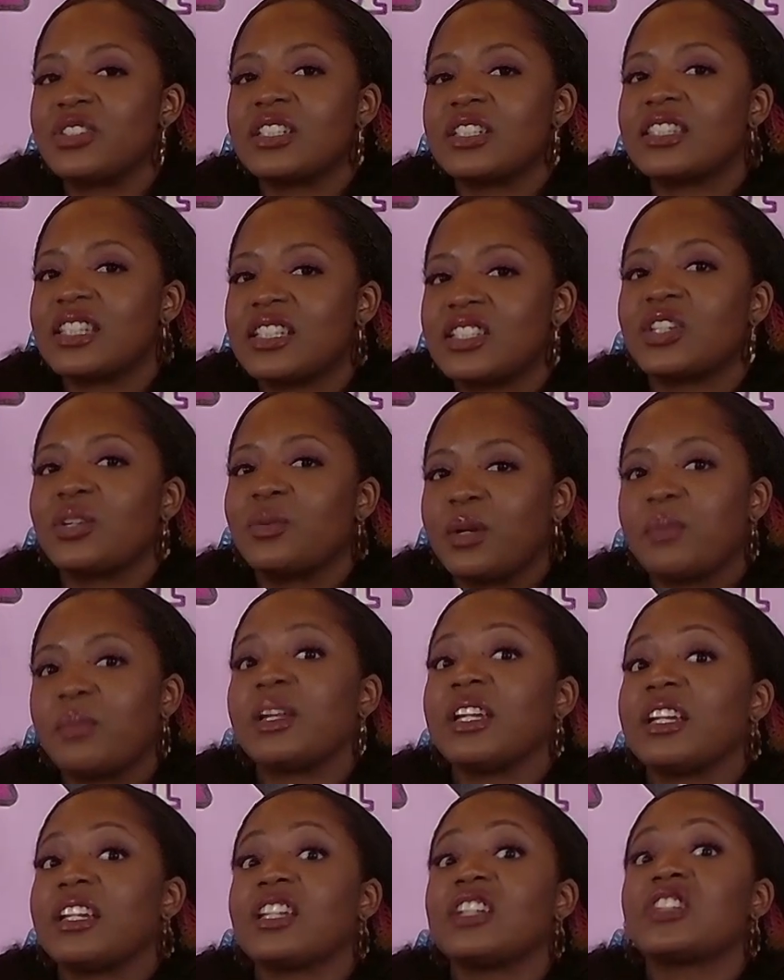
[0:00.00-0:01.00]
the shit would have been
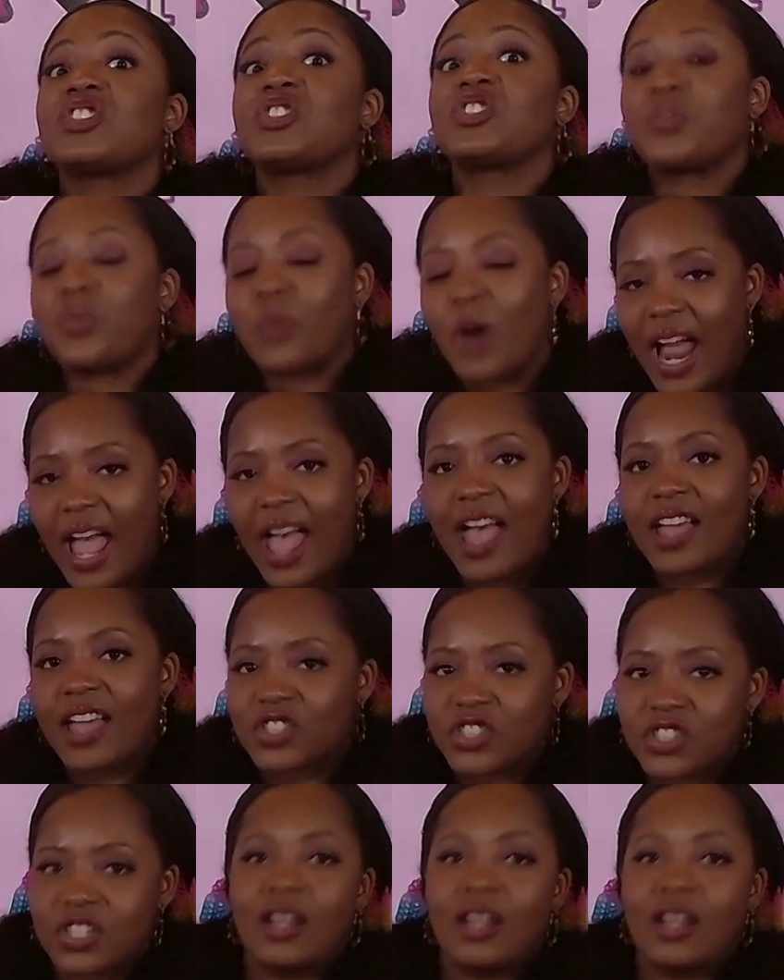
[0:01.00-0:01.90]
in the trash.